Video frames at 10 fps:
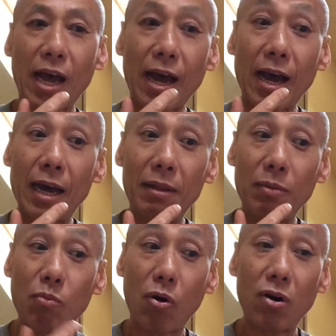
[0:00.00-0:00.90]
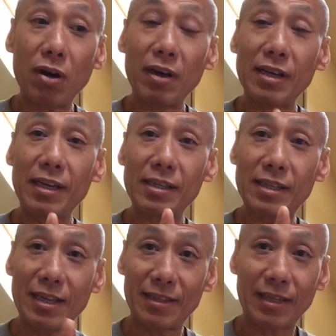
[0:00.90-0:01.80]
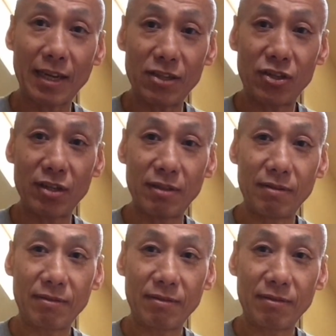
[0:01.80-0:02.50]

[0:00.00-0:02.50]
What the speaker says: and what is the intention.